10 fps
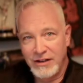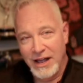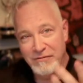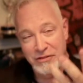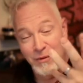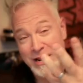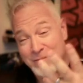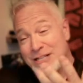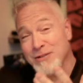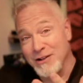The
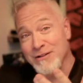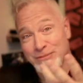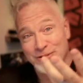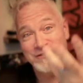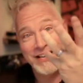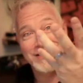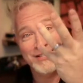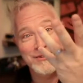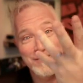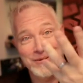best way to improve this is
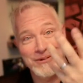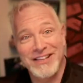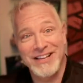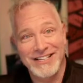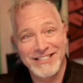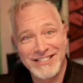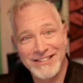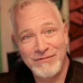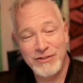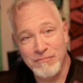to improve this,
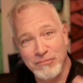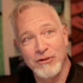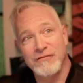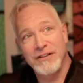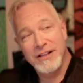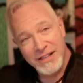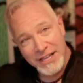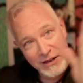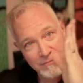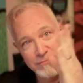to improve the
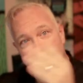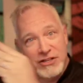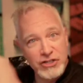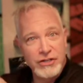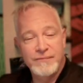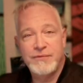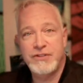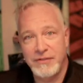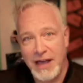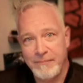inputs to
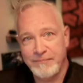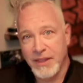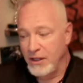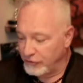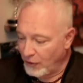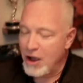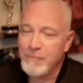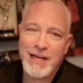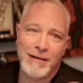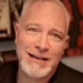that. So I hope
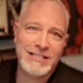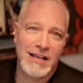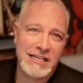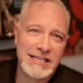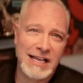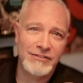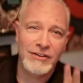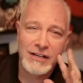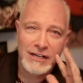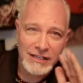that makes a lot of sense.
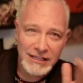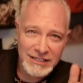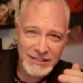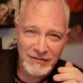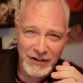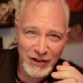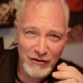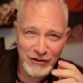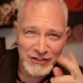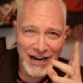This is the video
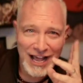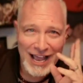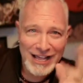for today.